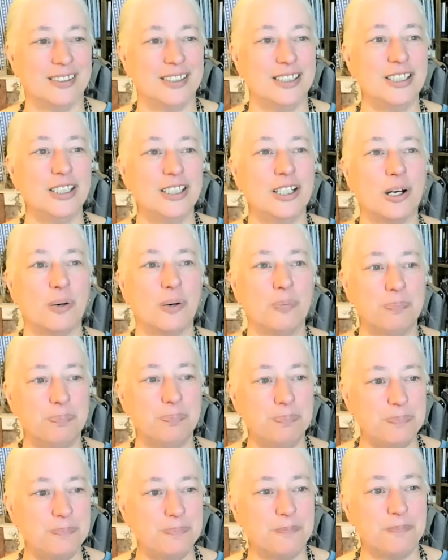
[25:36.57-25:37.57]
you know,
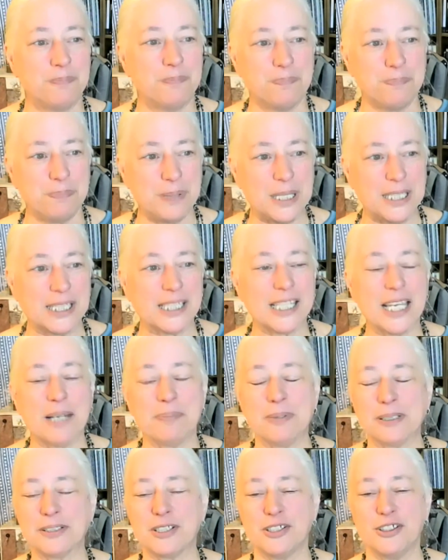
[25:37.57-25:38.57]
being
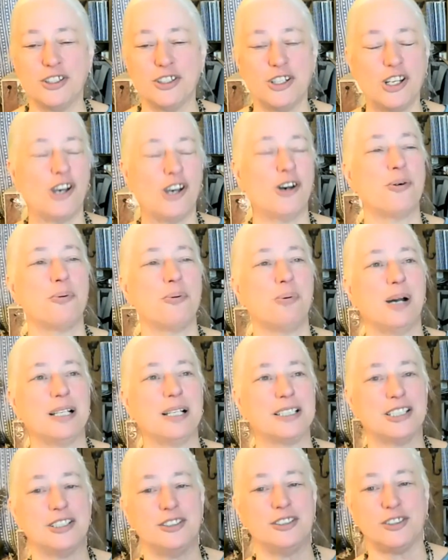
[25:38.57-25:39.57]
able to know
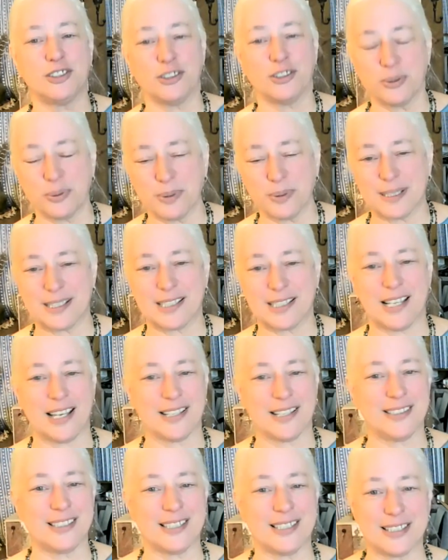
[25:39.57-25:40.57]
what to do with
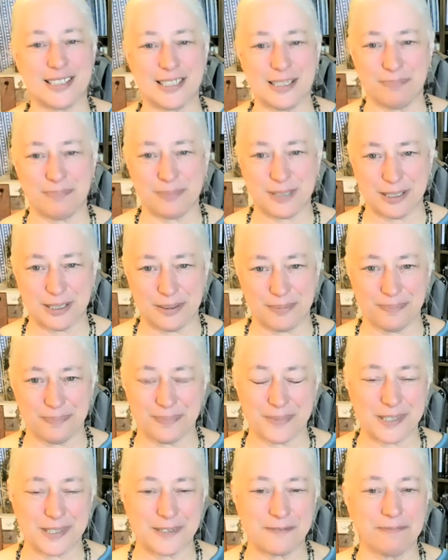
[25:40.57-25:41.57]
signs and
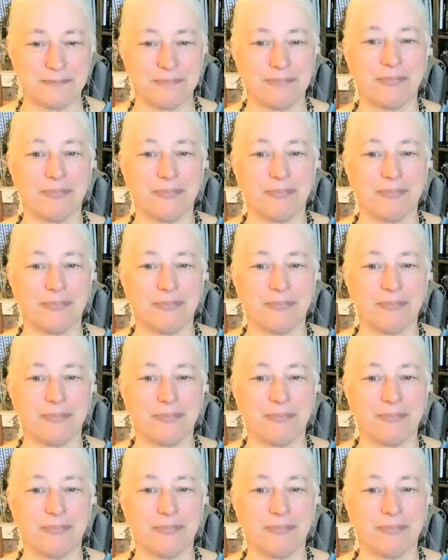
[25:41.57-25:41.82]
symptoms